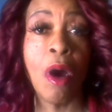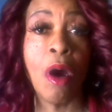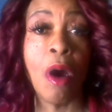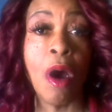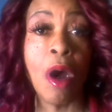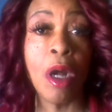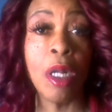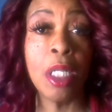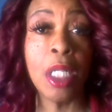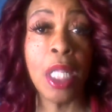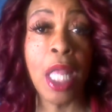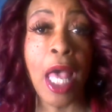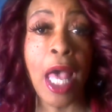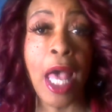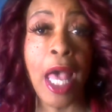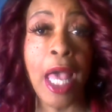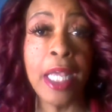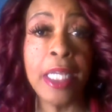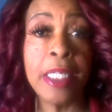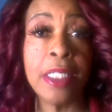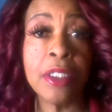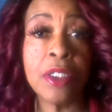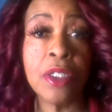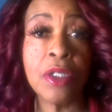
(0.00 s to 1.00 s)

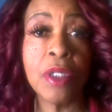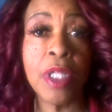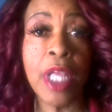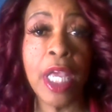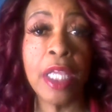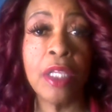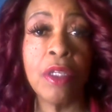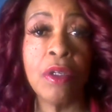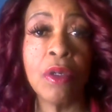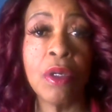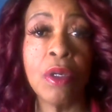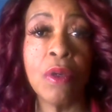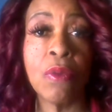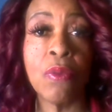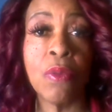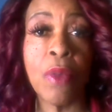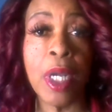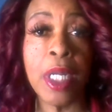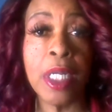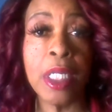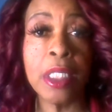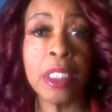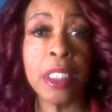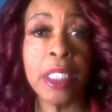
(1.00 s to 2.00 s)
online so that you can
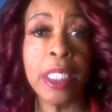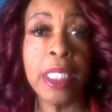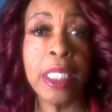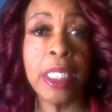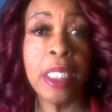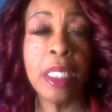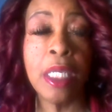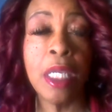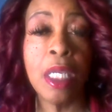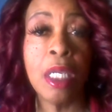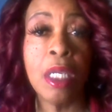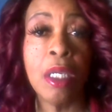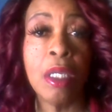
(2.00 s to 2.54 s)
readily